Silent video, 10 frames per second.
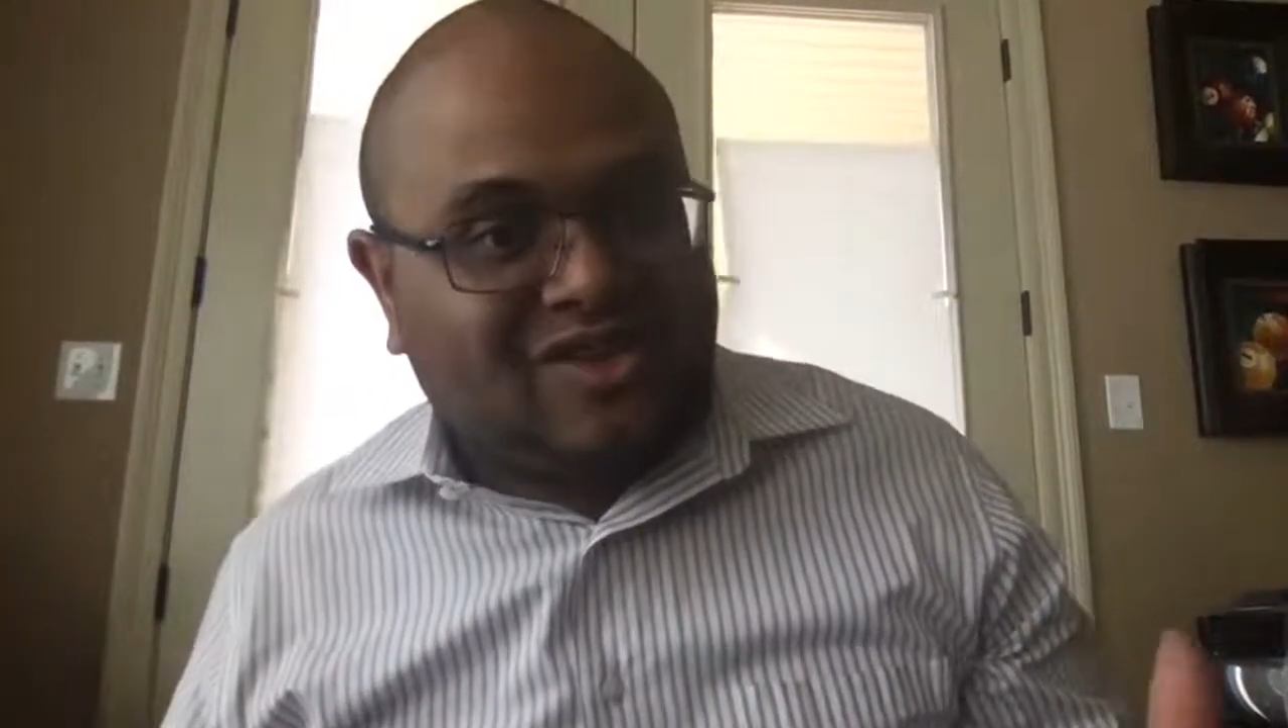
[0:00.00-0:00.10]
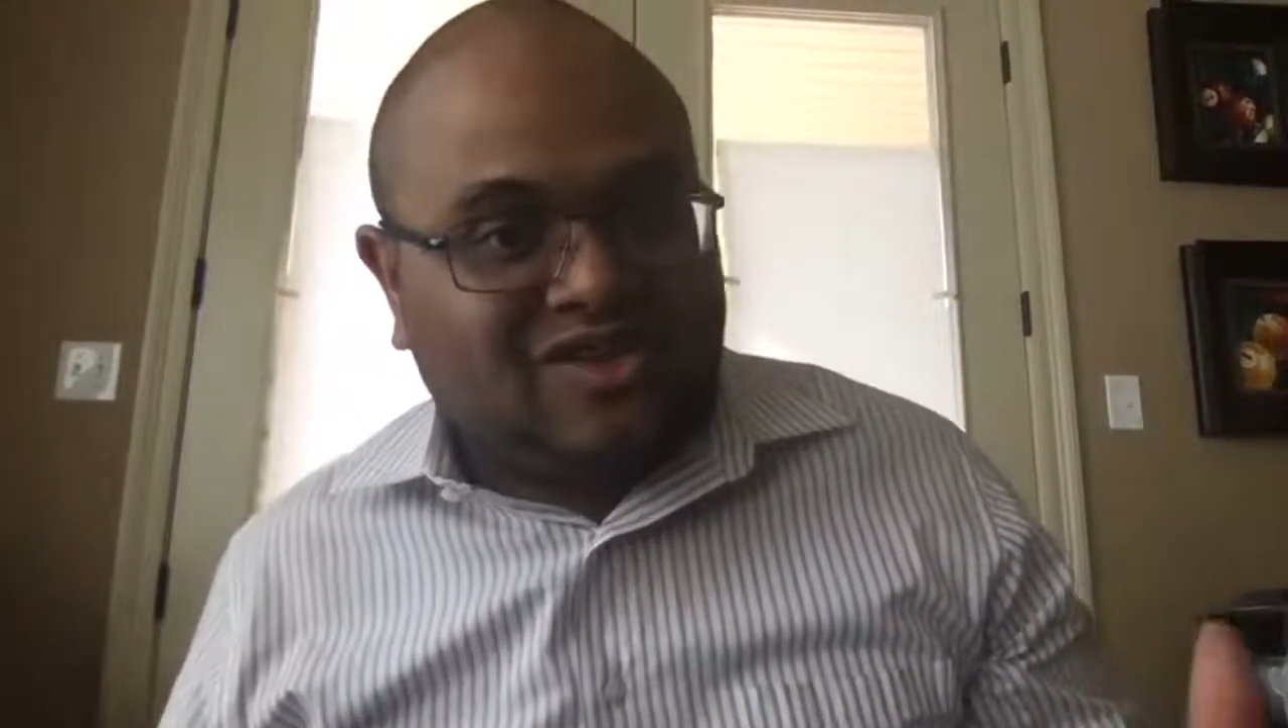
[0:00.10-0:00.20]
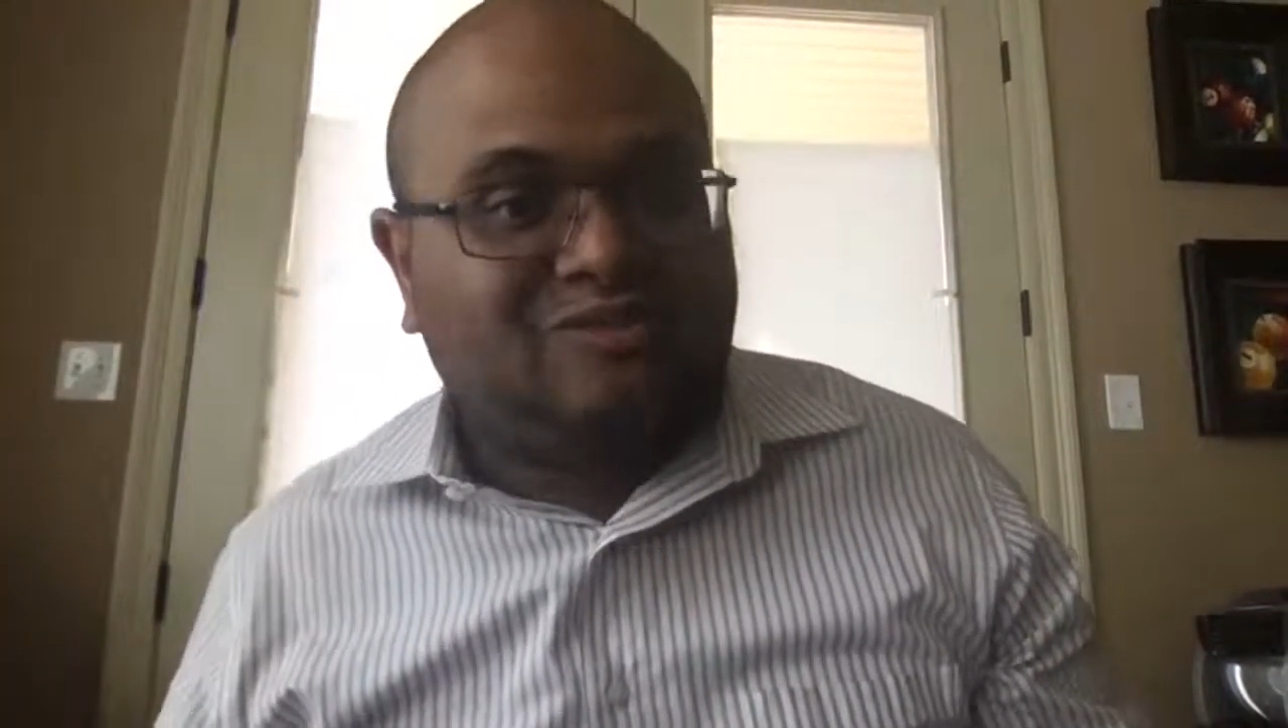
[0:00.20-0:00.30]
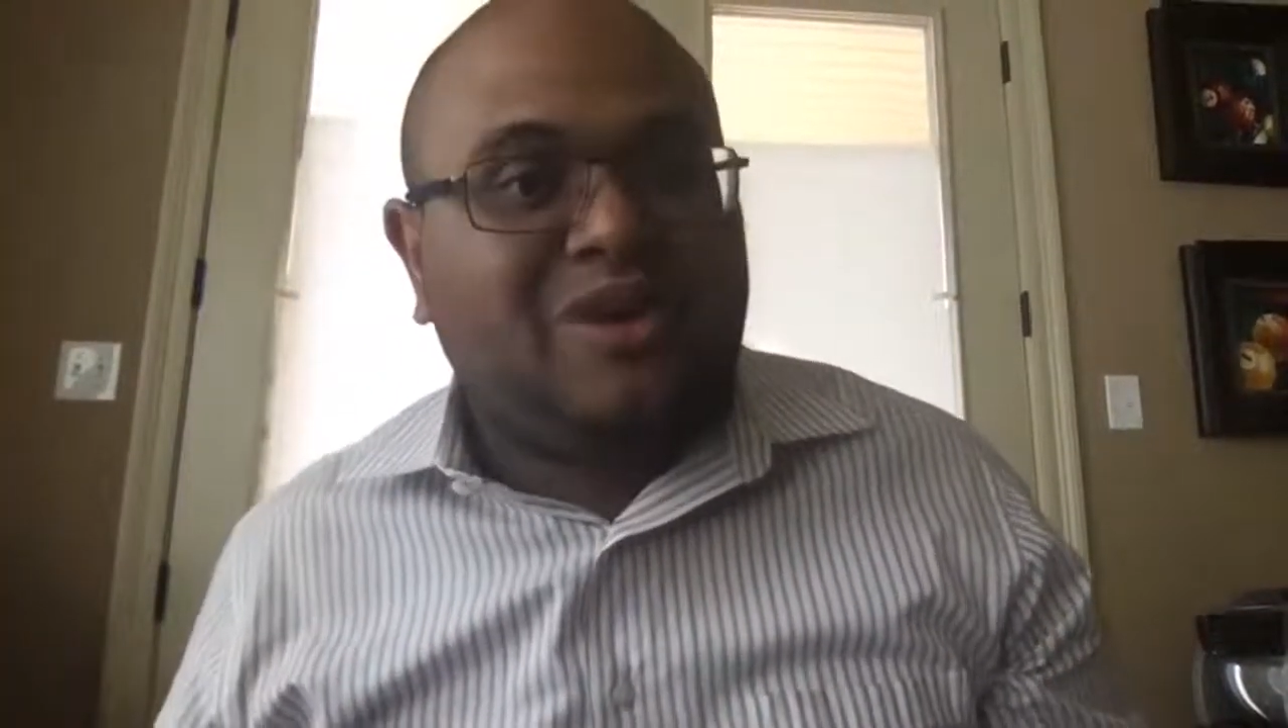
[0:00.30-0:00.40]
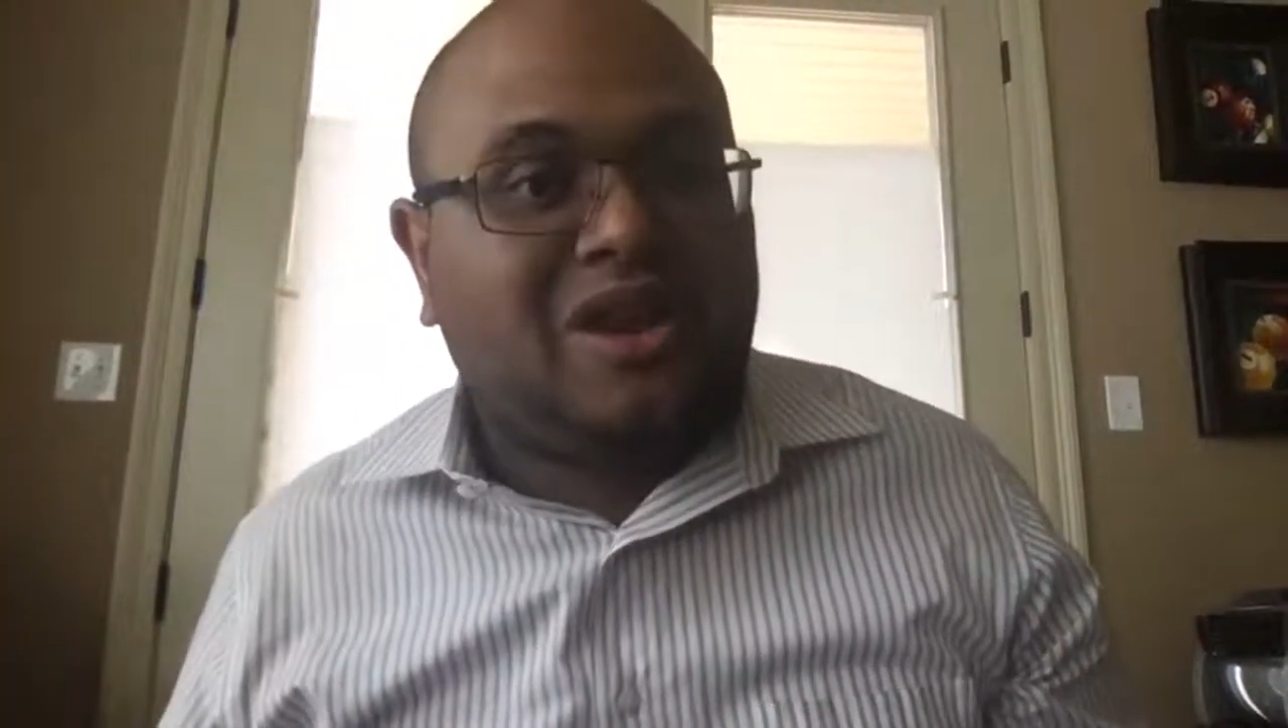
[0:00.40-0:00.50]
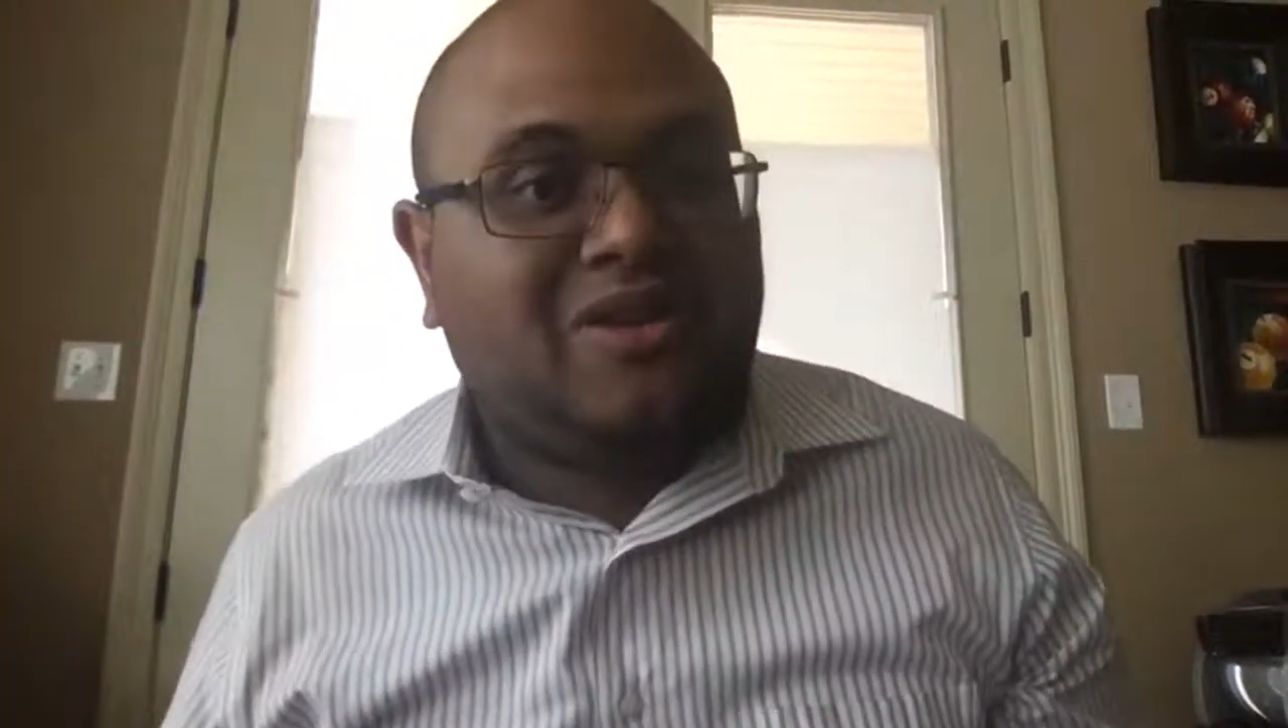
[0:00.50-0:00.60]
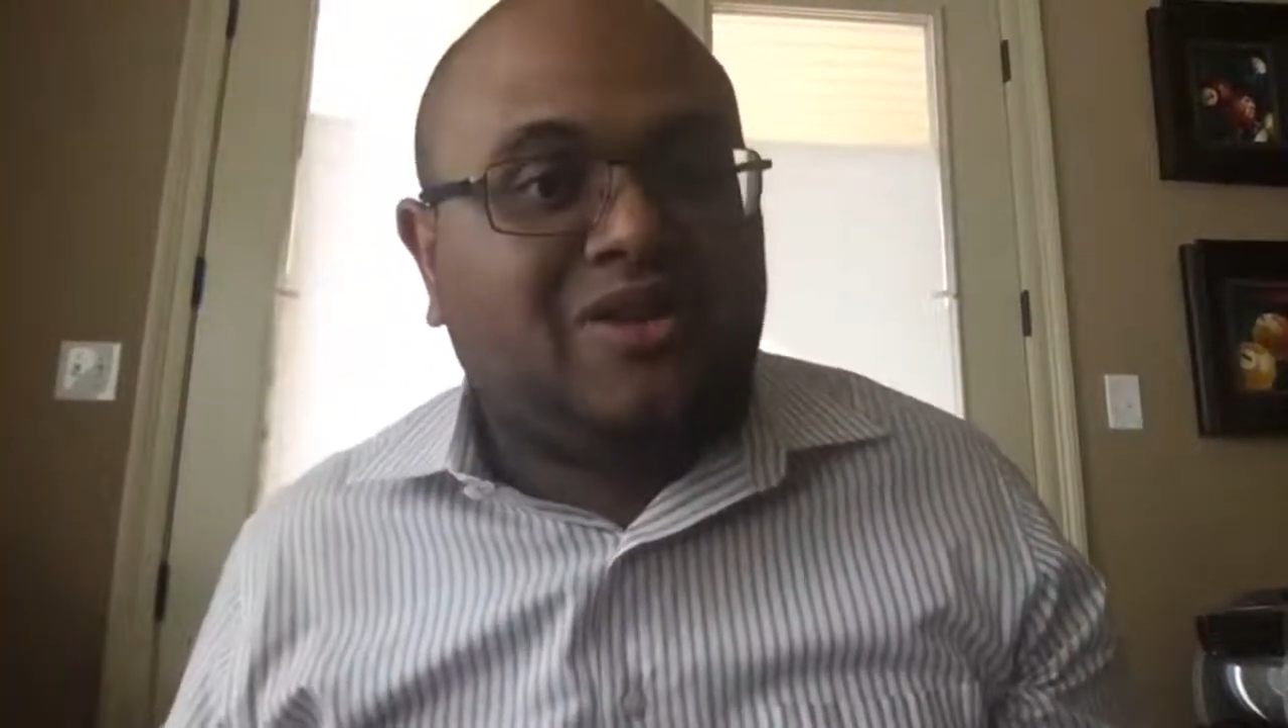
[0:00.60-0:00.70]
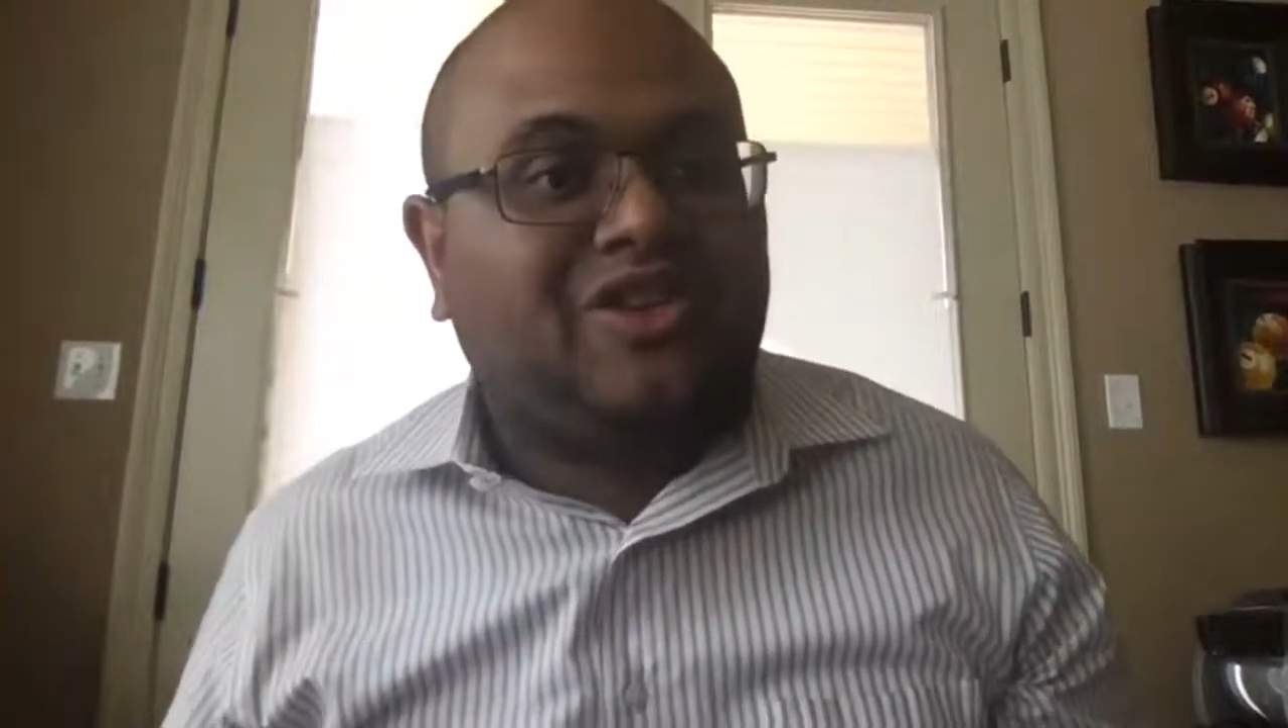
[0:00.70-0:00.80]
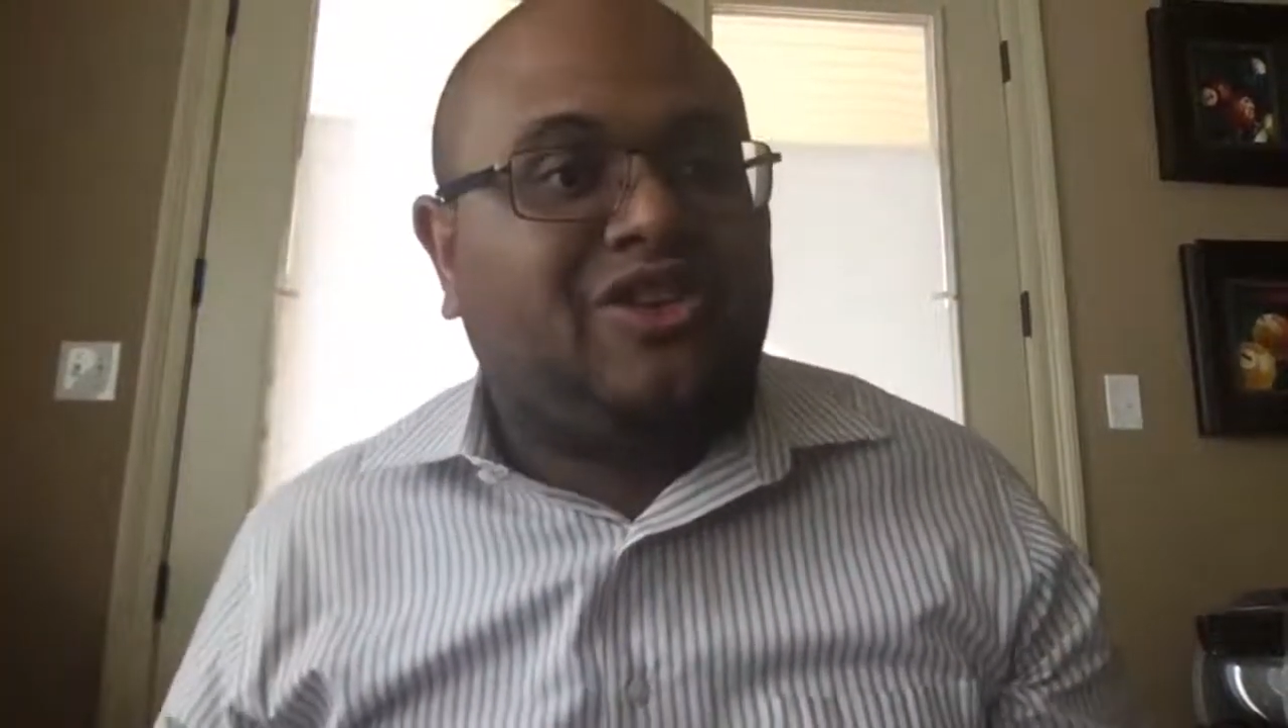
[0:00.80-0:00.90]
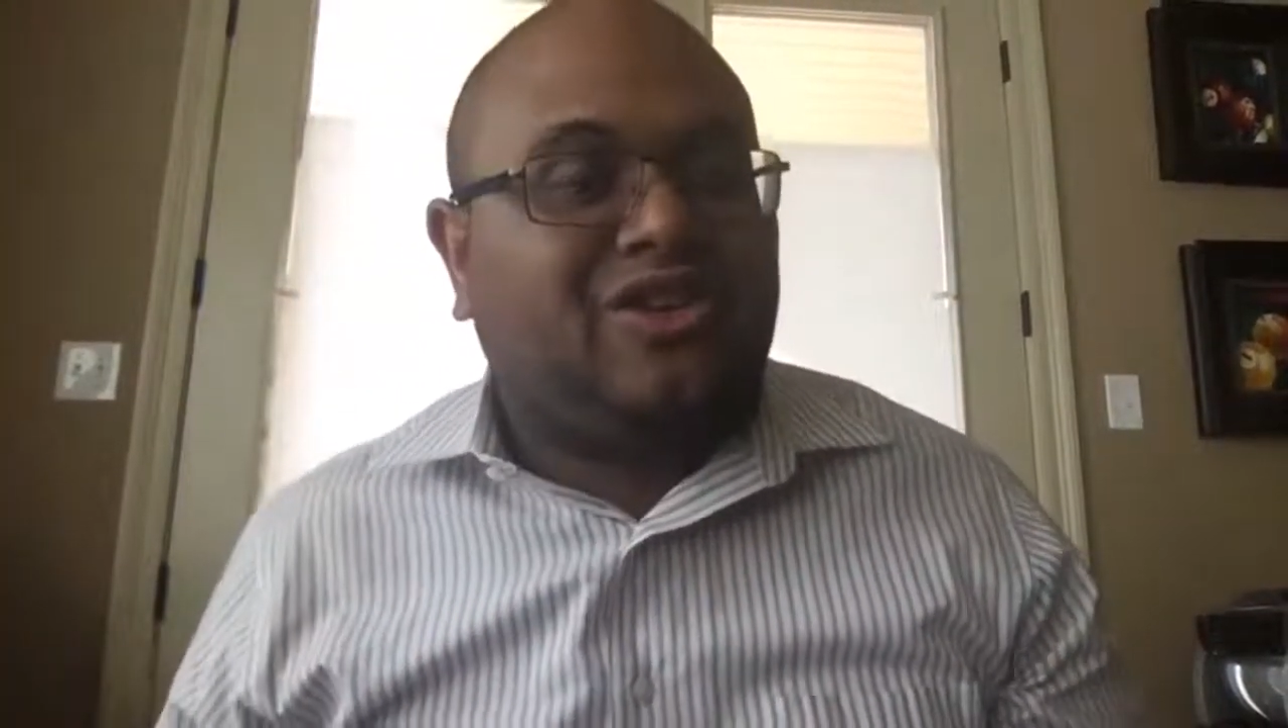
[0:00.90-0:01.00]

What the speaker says: spitting on each other,